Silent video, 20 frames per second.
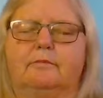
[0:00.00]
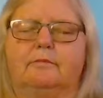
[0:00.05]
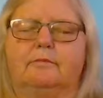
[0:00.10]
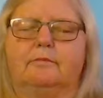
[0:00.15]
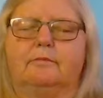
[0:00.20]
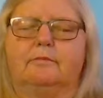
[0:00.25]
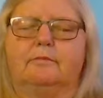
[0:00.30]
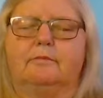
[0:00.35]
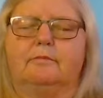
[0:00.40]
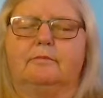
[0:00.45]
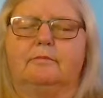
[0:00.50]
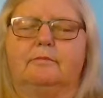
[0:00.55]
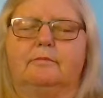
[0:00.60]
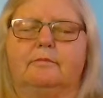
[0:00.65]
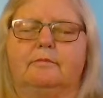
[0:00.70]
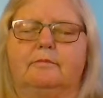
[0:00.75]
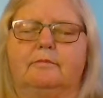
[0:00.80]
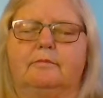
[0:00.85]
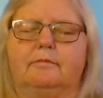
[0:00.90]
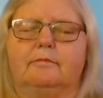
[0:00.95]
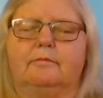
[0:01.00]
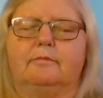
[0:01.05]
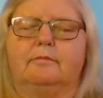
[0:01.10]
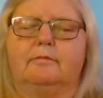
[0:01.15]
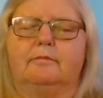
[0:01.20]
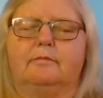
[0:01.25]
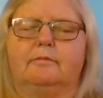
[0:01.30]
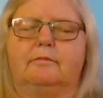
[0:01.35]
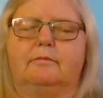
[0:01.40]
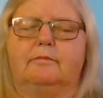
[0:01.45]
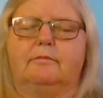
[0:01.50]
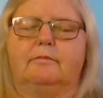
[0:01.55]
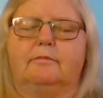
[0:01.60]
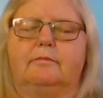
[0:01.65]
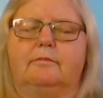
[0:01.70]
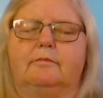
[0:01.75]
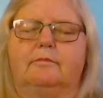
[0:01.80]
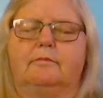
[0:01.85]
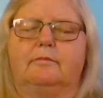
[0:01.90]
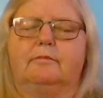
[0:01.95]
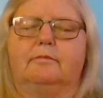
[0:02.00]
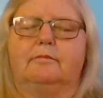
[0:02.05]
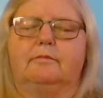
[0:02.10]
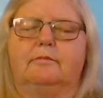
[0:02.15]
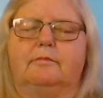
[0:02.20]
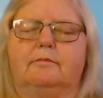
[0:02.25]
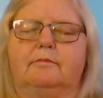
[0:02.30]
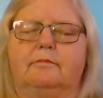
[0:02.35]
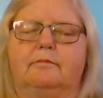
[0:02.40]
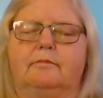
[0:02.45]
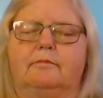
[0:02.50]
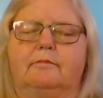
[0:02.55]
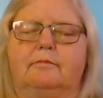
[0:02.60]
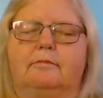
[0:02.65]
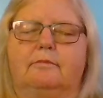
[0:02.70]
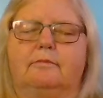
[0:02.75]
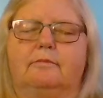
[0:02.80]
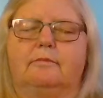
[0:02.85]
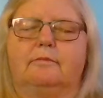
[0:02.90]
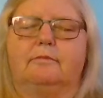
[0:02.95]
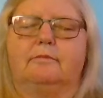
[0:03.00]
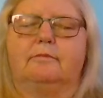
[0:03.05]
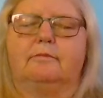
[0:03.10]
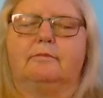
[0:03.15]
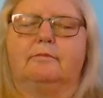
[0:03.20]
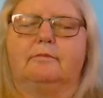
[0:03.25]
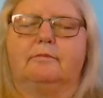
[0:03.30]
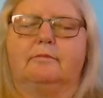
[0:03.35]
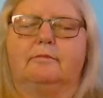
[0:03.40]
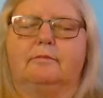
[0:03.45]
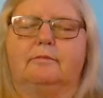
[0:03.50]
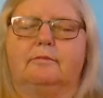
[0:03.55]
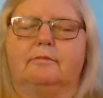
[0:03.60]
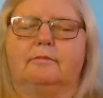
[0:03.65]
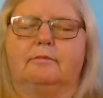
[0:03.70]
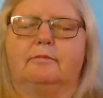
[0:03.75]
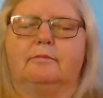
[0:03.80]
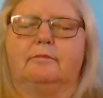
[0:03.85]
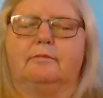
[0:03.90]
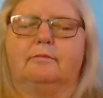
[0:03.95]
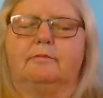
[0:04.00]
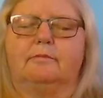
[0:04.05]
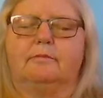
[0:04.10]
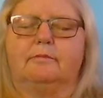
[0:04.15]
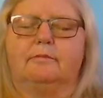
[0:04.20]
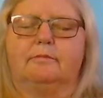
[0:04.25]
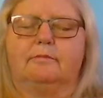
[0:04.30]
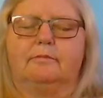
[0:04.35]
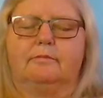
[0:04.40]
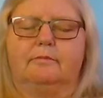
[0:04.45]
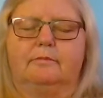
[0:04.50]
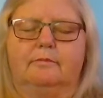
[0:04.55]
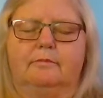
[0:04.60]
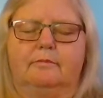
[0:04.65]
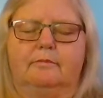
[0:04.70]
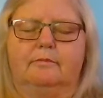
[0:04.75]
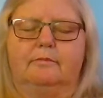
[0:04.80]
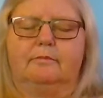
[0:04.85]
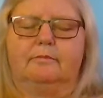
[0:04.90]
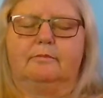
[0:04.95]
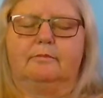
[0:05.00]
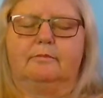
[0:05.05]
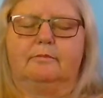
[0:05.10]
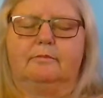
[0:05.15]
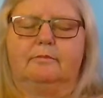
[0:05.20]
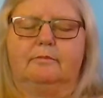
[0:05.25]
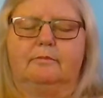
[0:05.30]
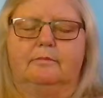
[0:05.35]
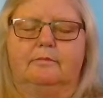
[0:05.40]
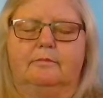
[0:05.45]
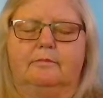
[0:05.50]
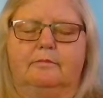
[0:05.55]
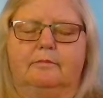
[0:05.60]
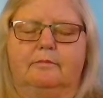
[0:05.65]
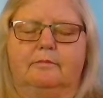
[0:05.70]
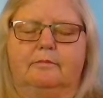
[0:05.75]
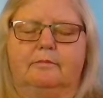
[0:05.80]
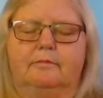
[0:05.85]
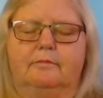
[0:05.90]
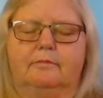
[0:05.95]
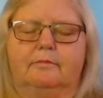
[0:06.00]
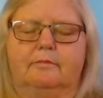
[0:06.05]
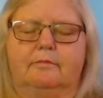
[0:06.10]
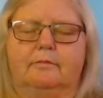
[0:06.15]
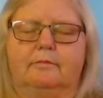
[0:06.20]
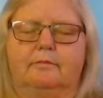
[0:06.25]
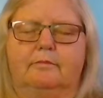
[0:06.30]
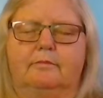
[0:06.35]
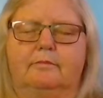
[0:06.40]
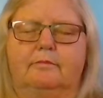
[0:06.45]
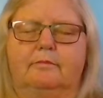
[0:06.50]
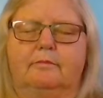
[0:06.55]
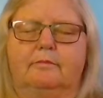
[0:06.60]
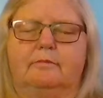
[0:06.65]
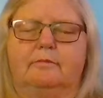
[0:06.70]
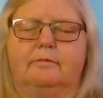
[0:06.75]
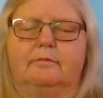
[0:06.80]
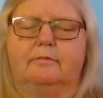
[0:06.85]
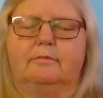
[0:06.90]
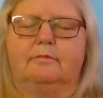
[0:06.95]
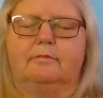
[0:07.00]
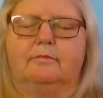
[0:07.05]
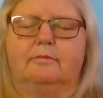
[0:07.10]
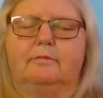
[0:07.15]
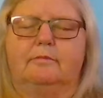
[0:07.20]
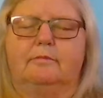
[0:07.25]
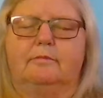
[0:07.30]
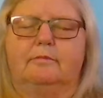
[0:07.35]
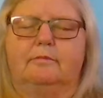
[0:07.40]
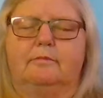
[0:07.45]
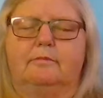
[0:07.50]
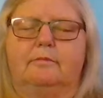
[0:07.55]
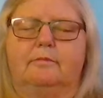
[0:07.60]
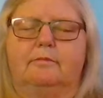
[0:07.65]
Nobody speaks.